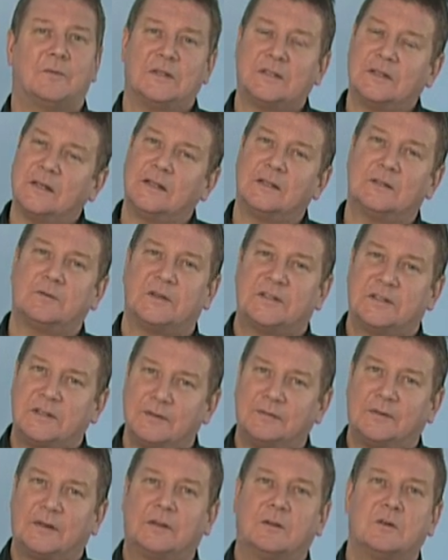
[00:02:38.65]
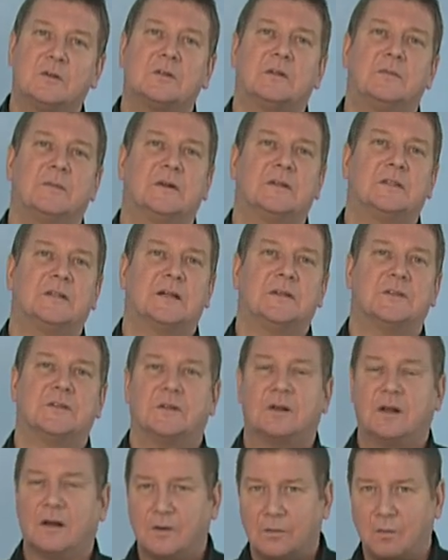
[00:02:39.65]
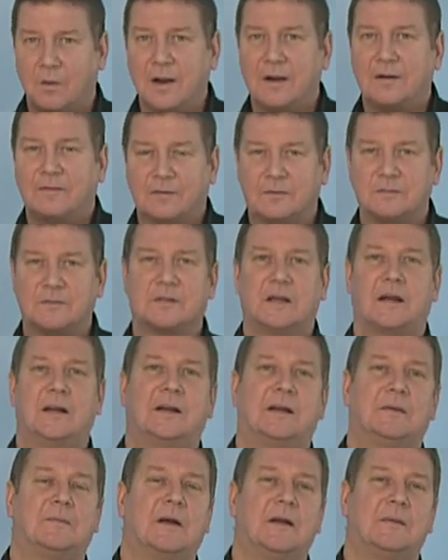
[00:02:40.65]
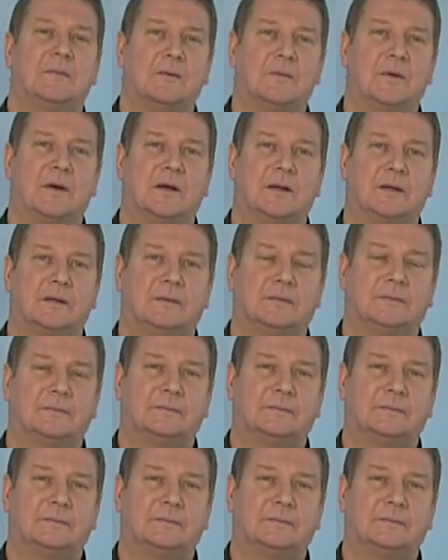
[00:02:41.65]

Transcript: which deals with shifting customer attention away from signing paperwork.